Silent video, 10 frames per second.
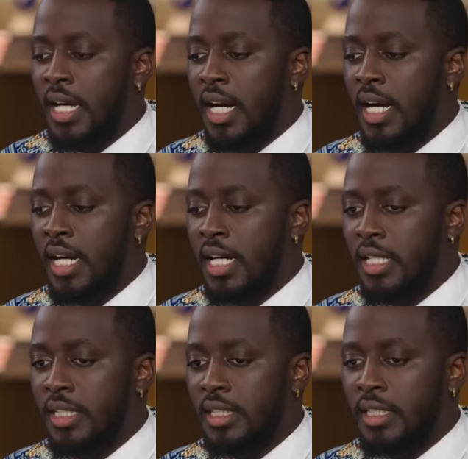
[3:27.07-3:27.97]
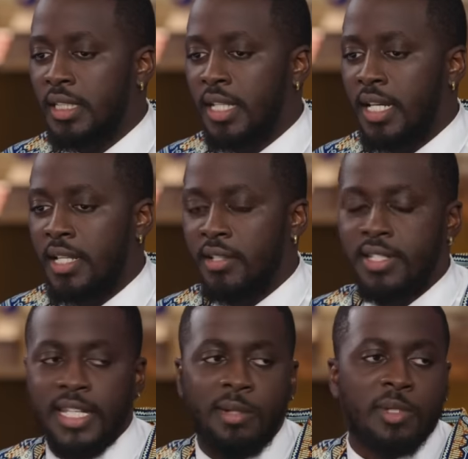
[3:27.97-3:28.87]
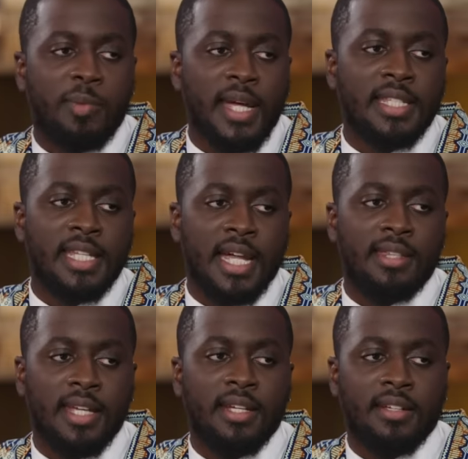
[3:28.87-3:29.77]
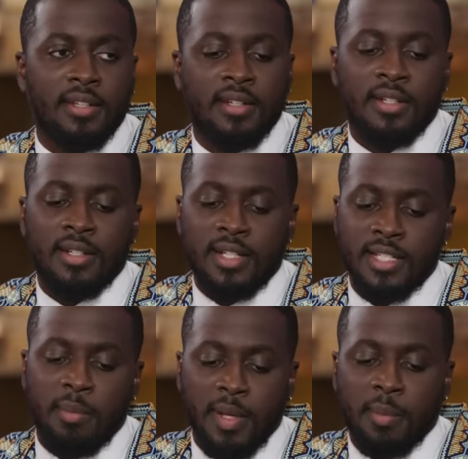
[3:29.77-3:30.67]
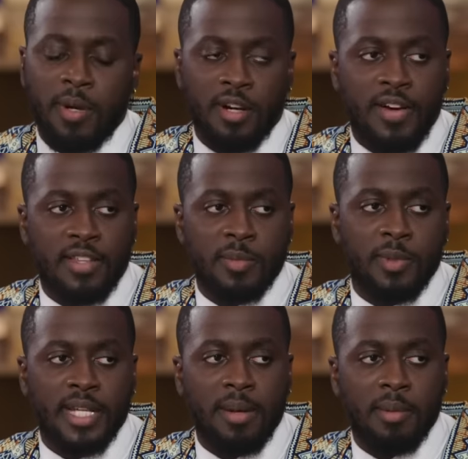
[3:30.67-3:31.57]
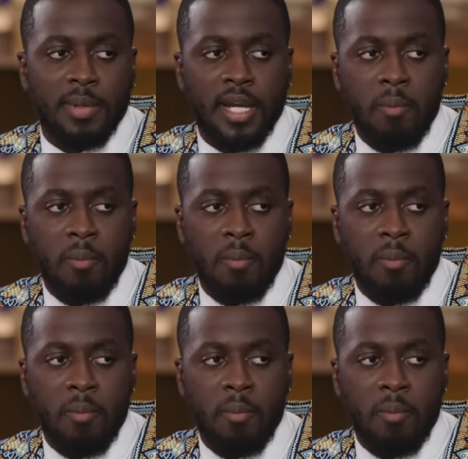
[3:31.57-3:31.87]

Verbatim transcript: a little seed was planted, I think, is a big part of how this book came to be.